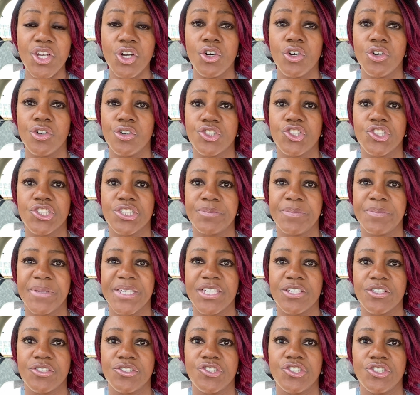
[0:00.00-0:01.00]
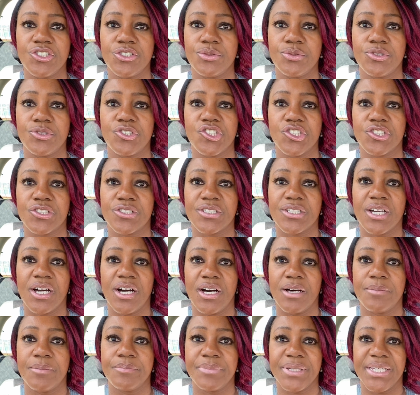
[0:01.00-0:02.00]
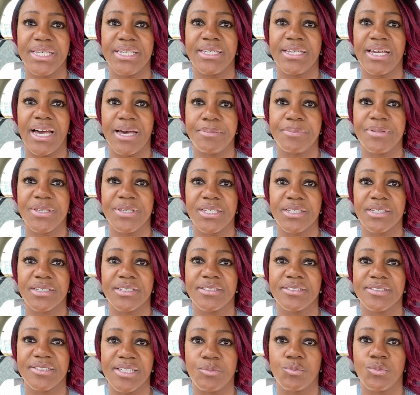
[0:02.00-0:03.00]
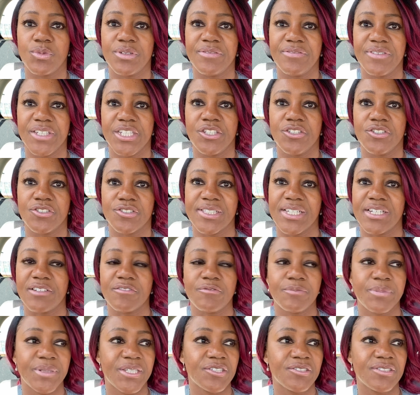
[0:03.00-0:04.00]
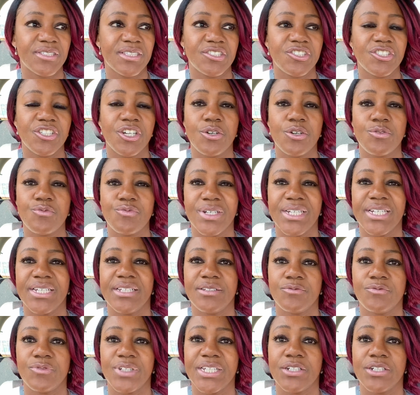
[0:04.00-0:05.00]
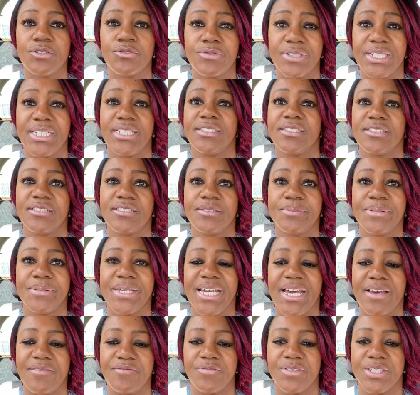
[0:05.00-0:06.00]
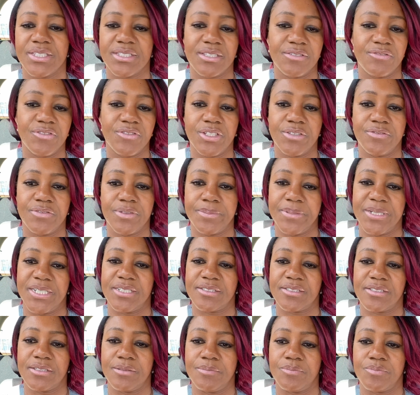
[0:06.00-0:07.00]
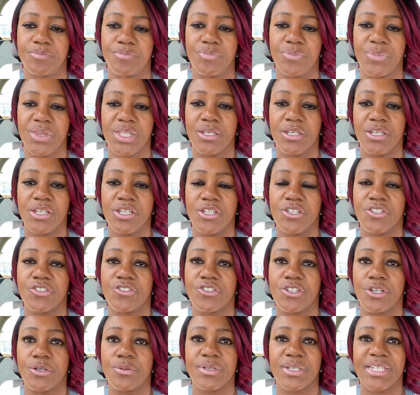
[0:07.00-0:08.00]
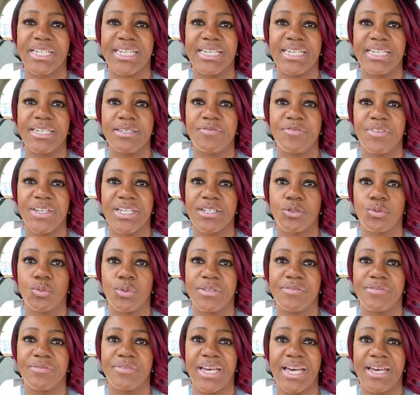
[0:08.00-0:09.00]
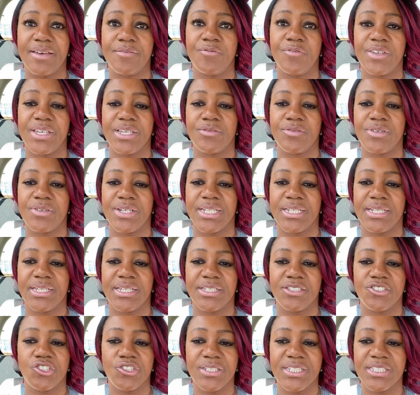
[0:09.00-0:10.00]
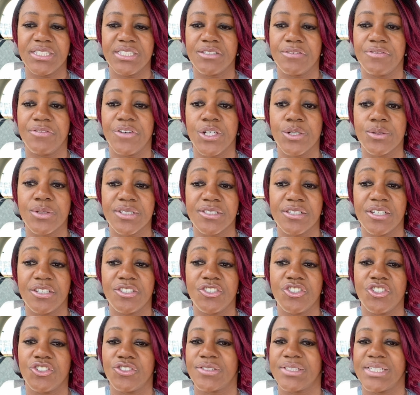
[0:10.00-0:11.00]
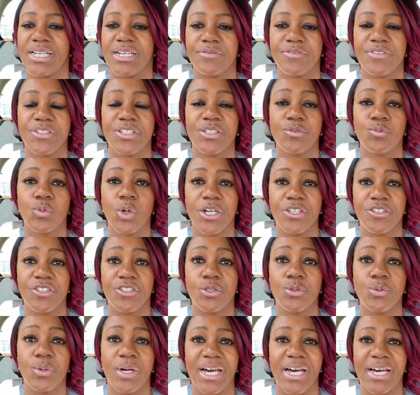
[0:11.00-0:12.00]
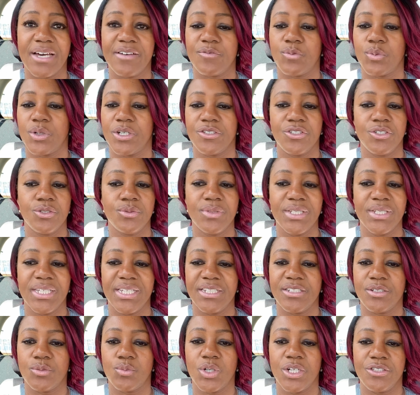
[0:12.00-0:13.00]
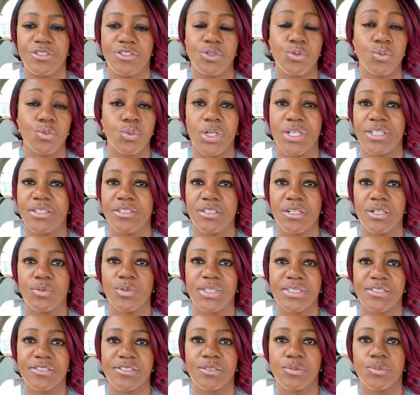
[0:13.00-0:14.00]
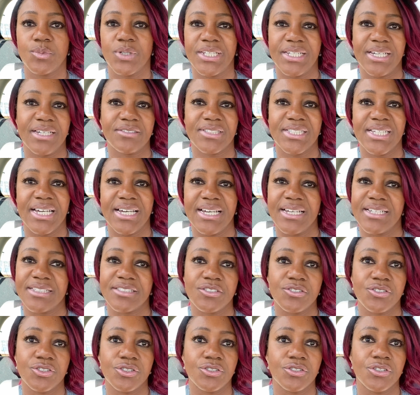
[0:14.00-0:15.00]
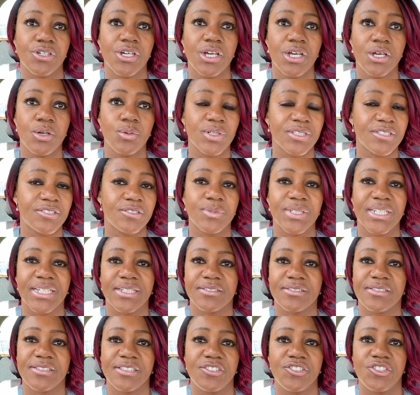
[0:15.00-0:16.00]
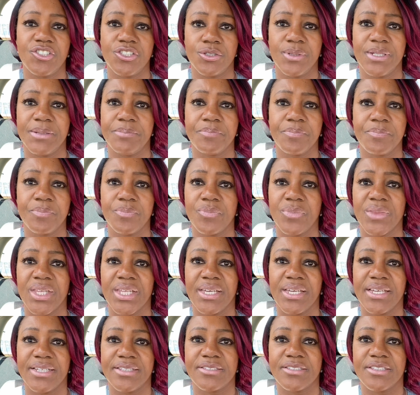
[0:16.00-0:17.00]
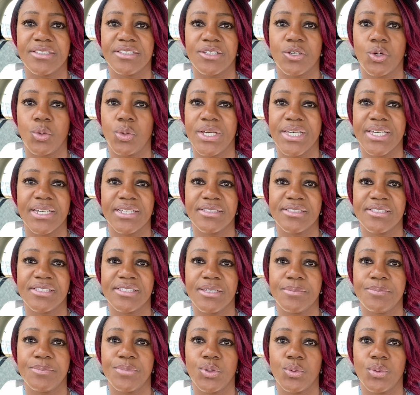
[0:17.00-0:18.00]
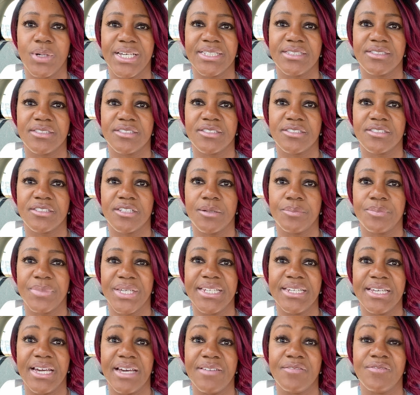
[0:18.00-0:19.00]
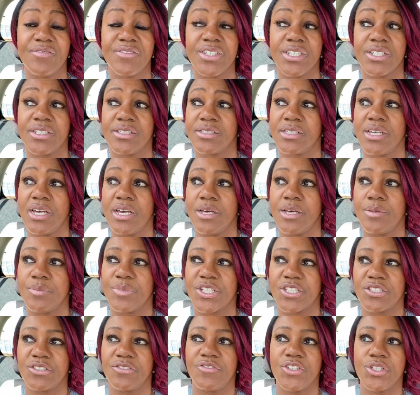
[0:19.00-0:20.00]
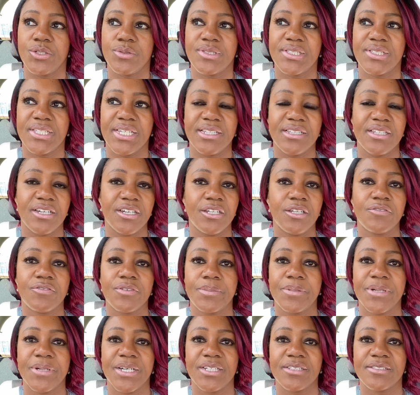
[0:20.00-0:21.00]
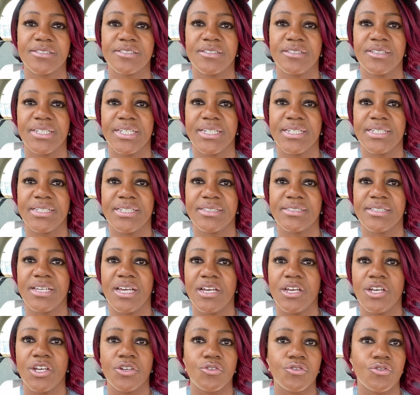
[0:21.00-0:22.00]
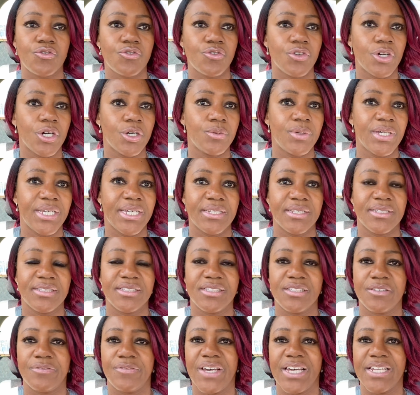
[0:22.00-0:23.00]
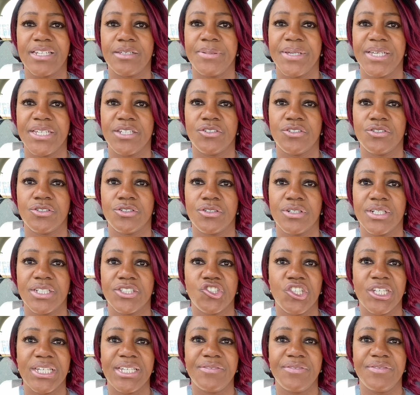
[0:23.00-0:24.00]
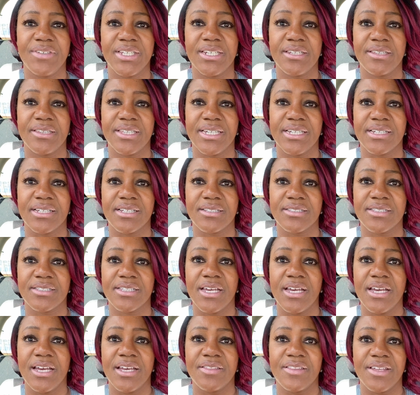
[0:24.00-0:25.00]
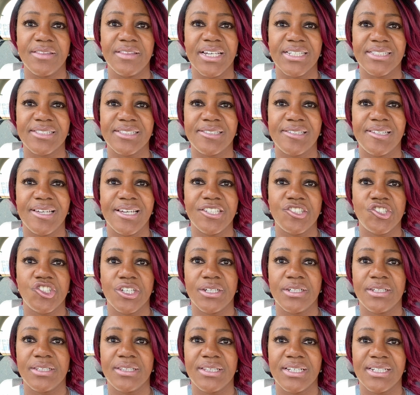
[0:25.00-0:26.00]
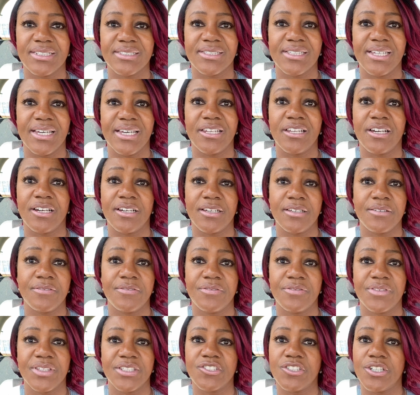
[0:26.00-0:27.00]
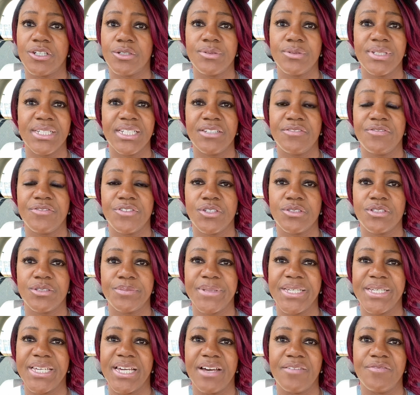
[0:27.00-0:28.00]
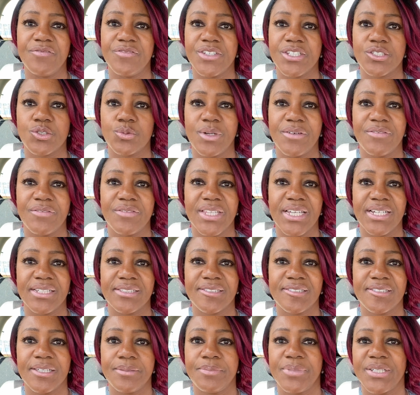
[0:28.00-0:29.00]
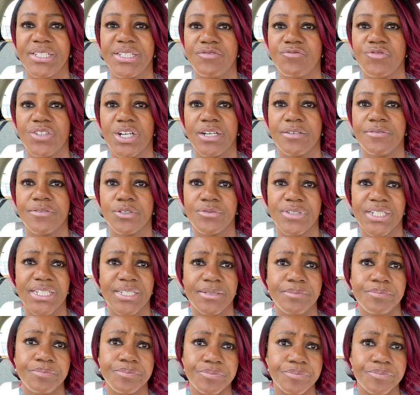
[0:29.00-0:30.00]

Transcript: or just because you just can't be happy and content within yourself because there's no re real reason to be envious of another person. So the key thing with envy really is you need to focus on yourself and what you have, what you need and what you want, not what someone else has or what someone else is doing. It's a quick and simple way to stop being envious because if you see that another person is growing and developing or achieving things, then that's their journey, that's their life. There's no need for you to be envious, whether that's sibling rivalry,